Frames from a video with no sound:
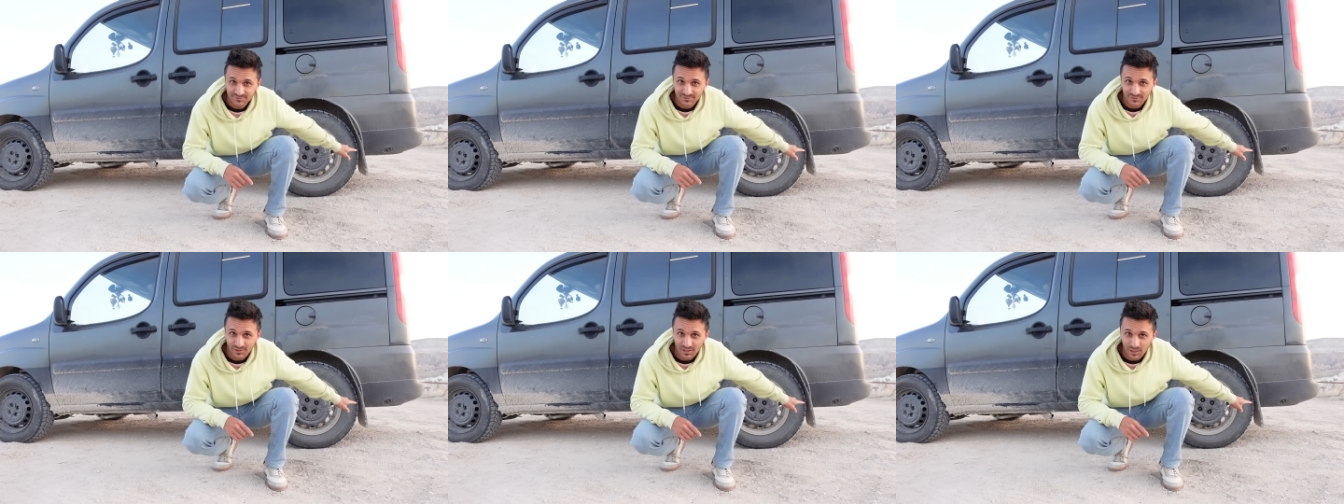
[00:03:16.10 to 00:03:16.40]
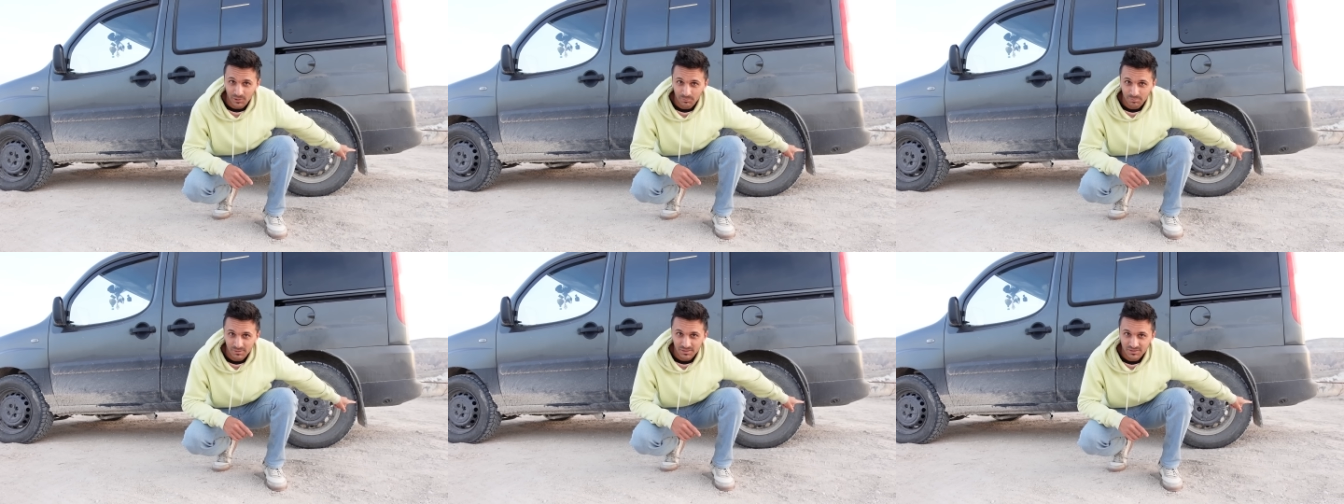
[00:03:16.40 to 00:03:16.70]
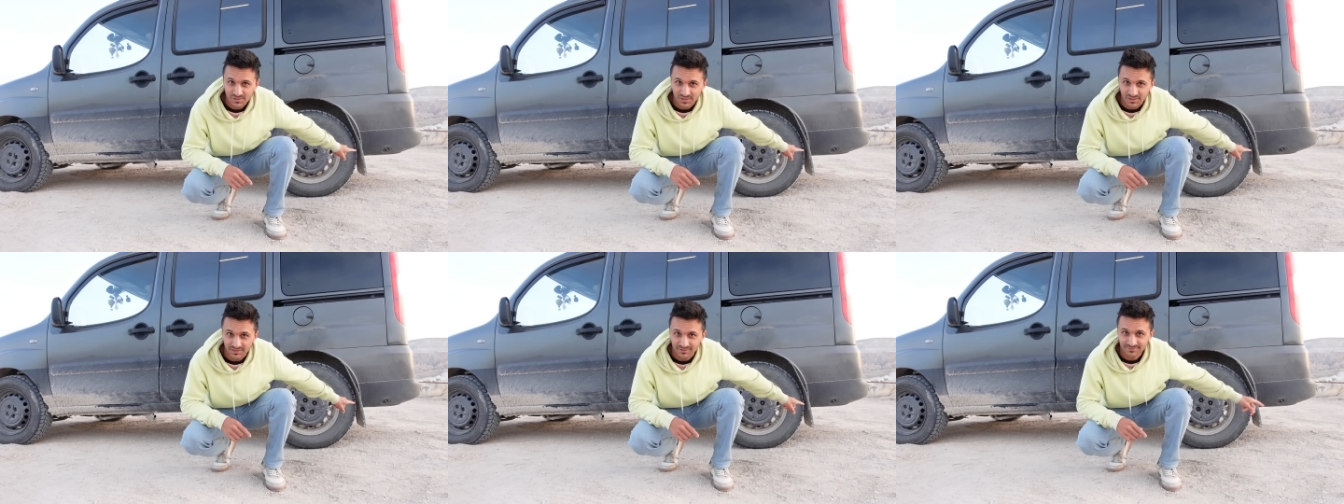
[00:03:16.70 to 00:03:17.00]
for L P
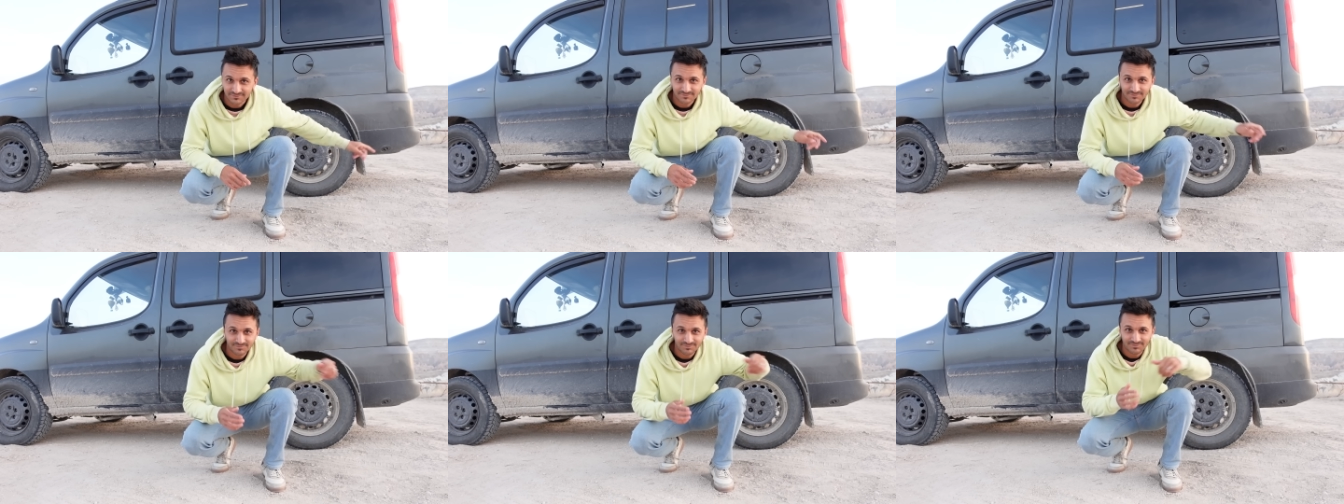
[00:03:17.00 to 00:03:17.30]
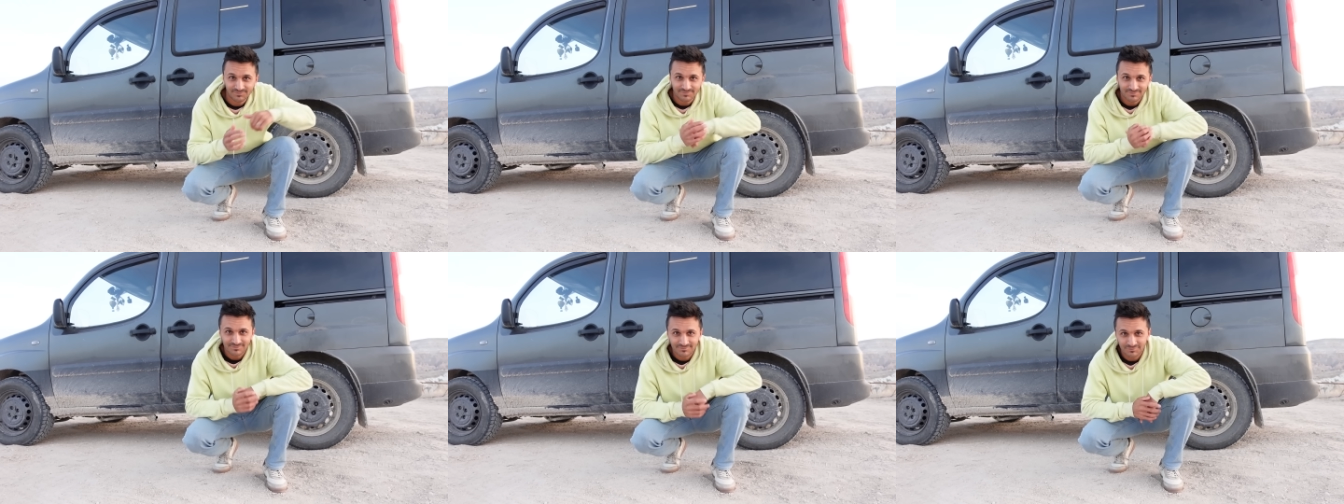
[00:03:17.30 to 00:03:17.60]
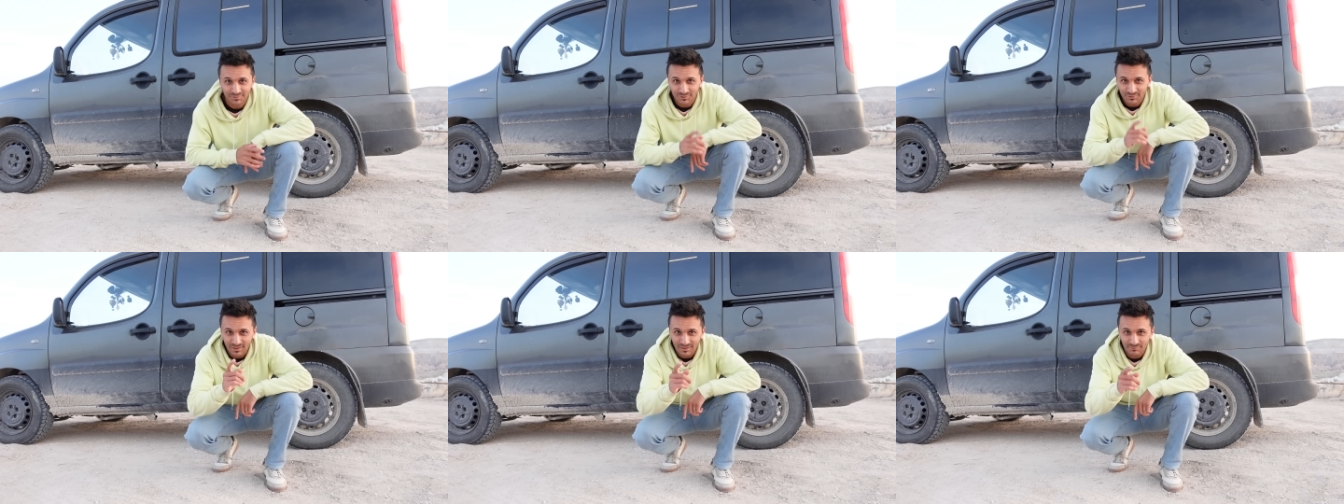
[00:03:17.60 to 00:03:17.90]
G.
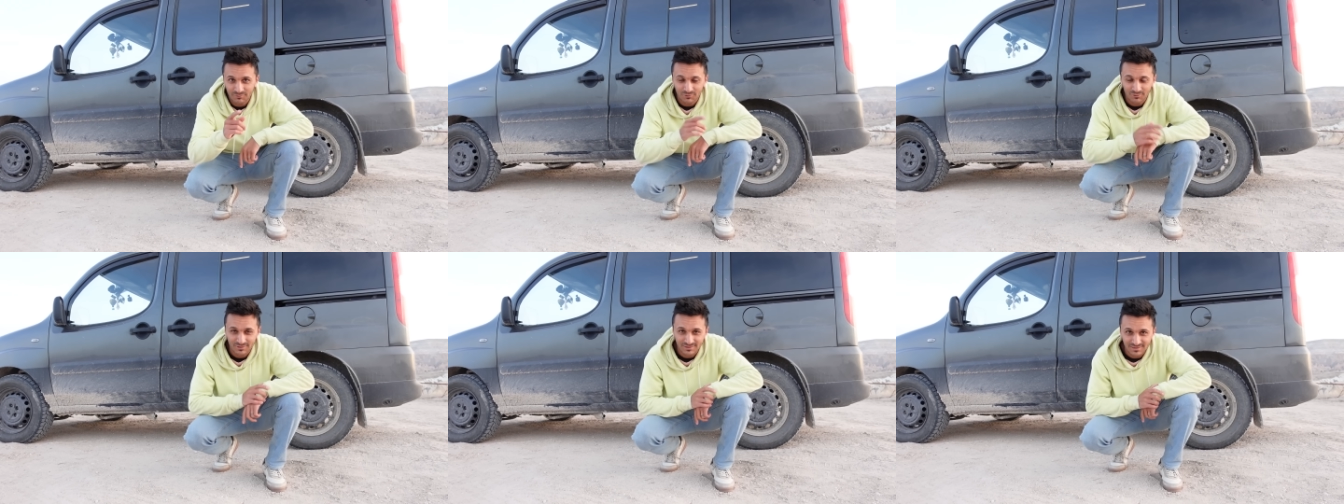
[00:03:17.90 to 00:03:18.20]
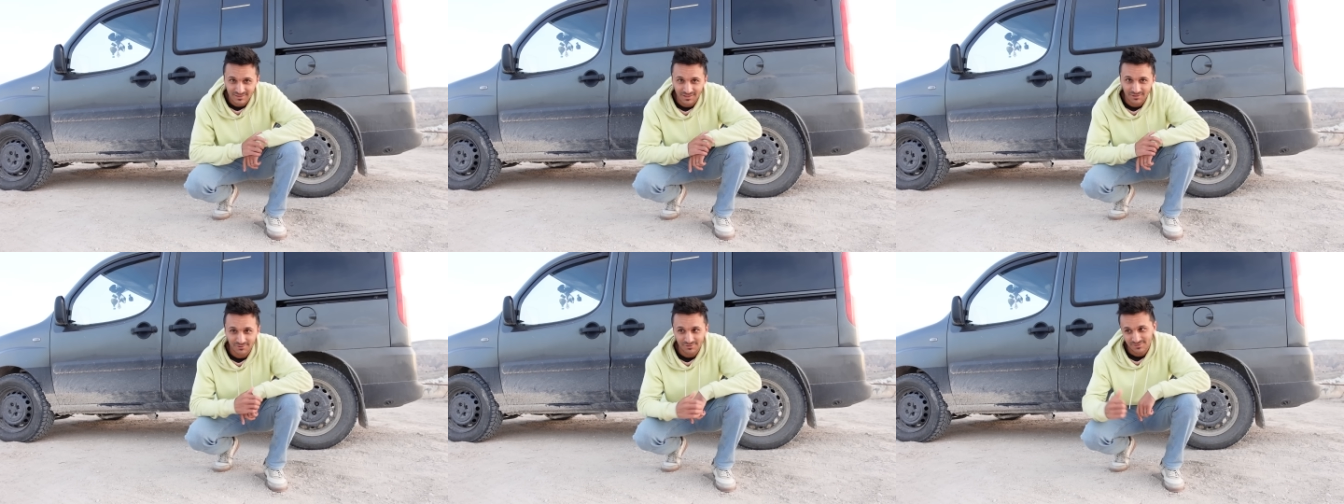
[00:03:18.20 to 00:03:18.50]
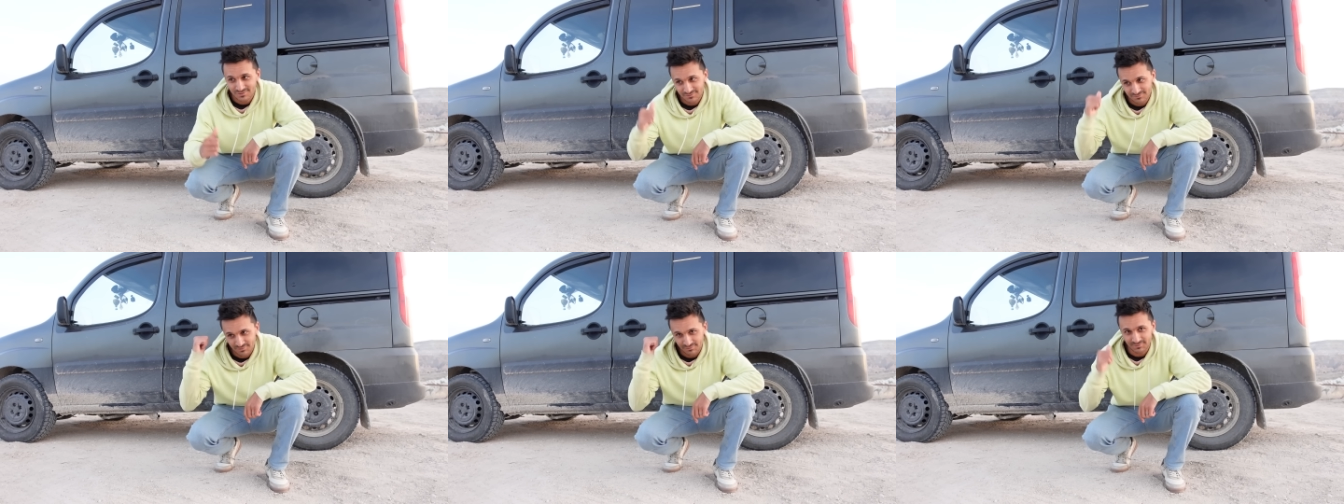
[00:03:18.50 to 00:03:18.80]
We'll get more into
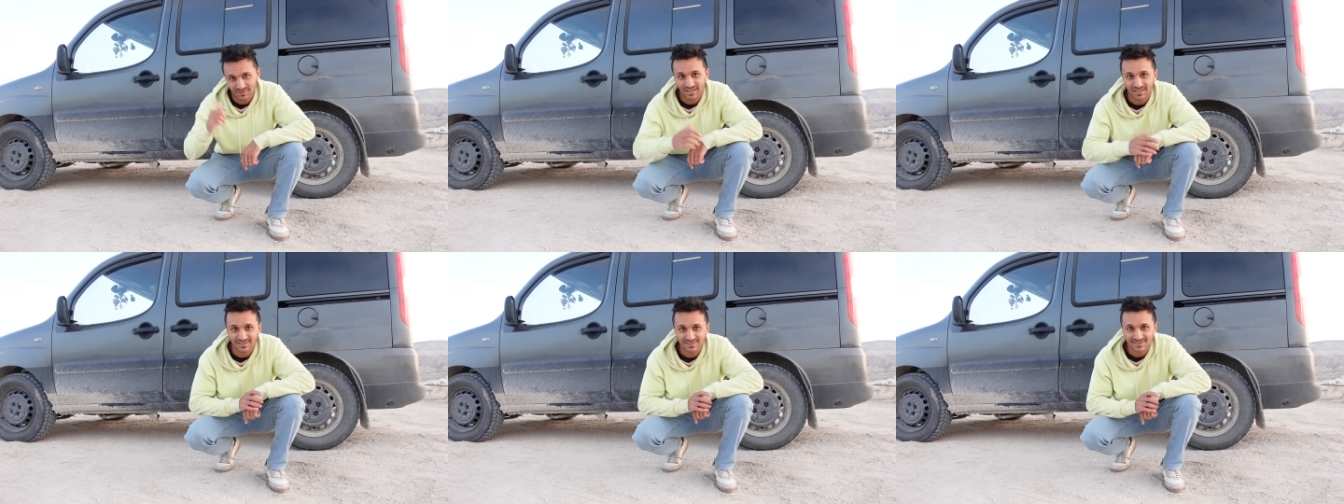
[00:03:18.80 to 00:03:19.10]
those when we get